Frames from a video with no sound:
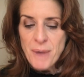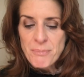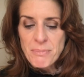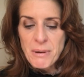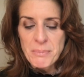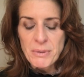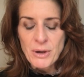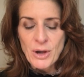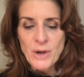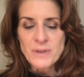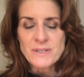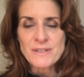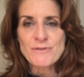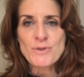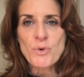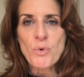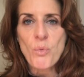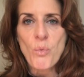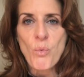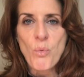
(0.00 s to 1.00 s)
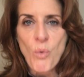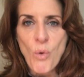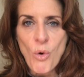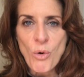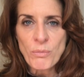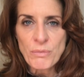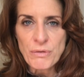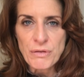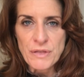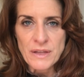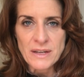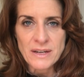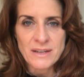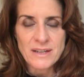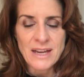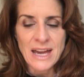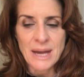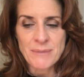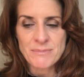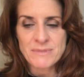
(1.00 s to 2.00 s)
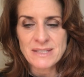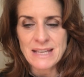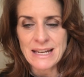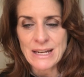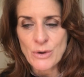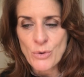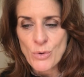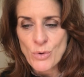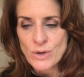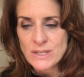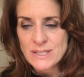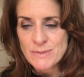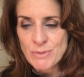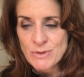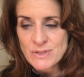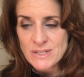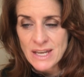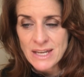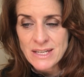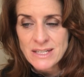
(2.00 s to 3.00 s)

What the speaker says: but because of the warmth that Sally Hawkins puts